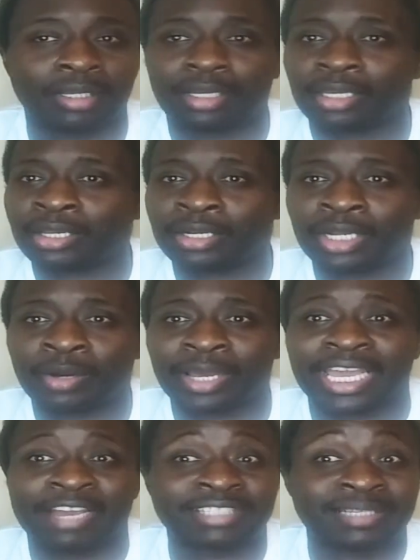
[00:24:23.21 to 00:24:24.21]

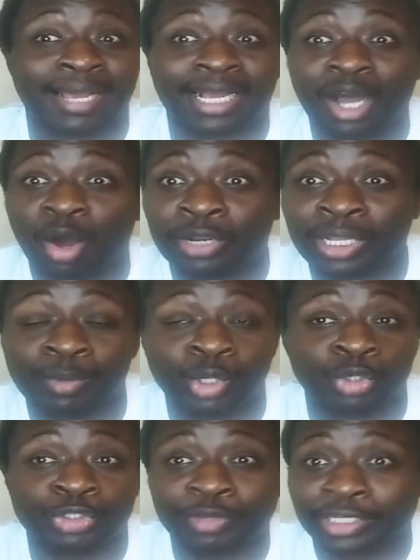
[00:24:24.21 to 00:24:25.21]
Every time I called them, it would go
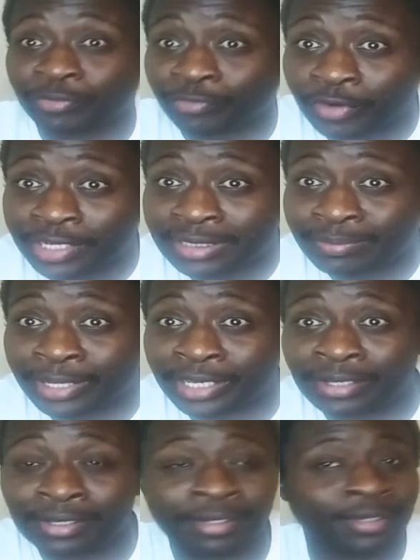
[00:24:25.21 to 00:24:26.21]
straight to
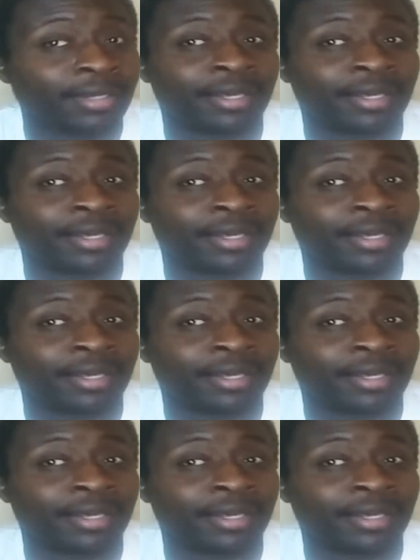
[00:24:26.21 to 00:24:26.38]
voicemail.